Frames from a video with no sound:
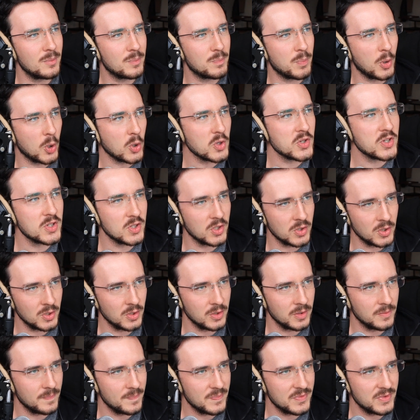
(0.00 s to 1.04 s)

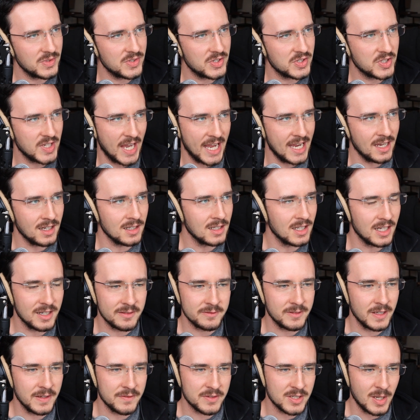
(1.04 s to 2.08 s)
personal scale
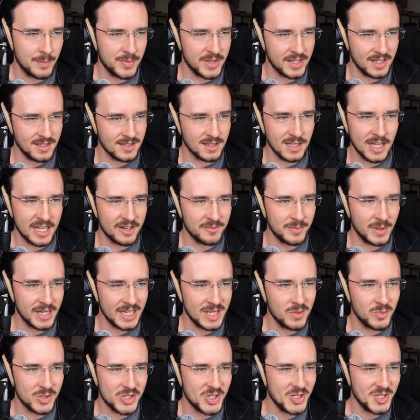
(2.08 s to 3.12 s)
of if something is a lot of
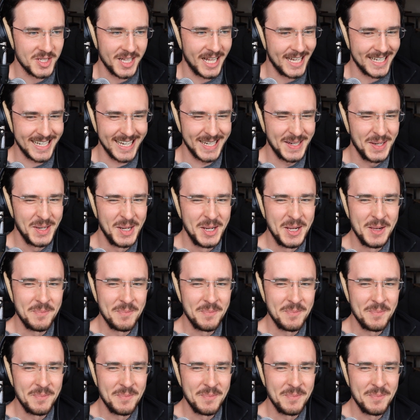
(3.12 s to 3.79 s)
money, which is like